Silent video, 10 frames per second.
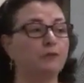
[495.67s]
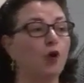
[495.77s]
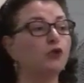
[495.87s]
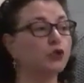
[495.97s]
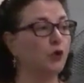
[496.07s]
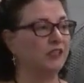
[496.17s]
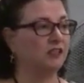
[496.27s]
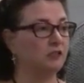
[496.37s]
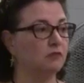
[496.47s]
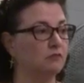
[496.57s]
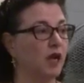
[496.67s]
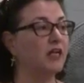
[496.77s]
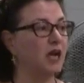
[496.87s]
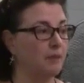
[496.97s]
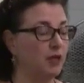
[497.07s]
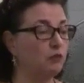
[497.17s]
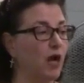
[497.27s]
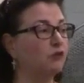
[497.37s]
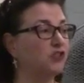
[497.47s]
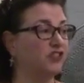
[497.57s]
pro-choice are coming
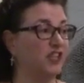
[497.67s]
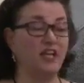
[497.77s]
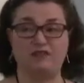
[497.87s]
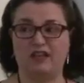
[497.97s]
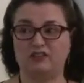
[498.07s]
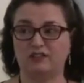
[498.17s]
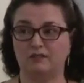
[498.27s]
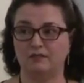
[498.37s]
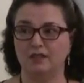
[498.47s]
around to seeing this,